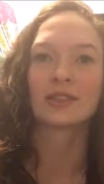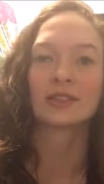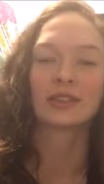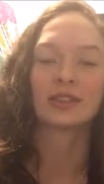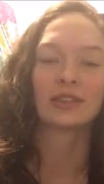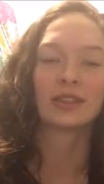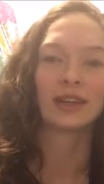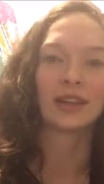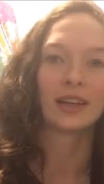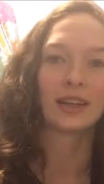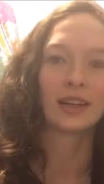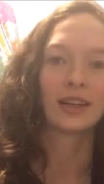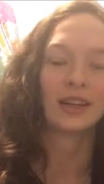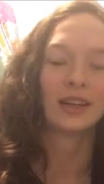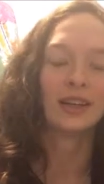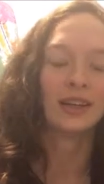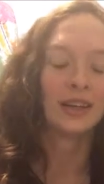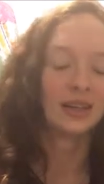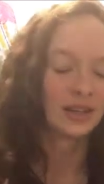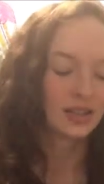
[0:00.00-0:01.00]
And then like
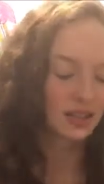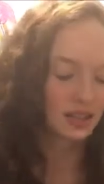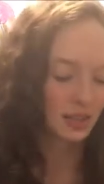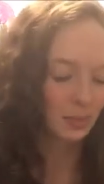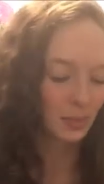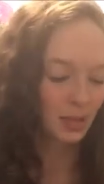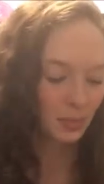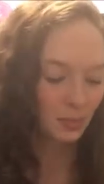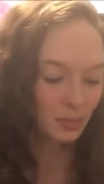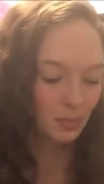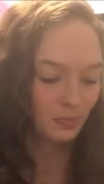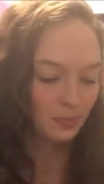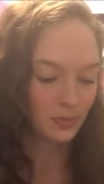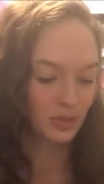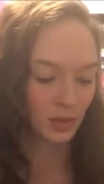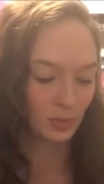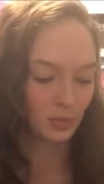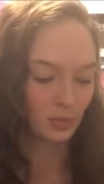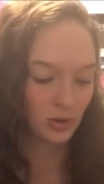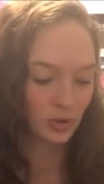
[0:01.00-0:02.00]
somebody,
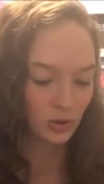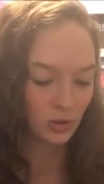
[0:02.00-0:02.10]
some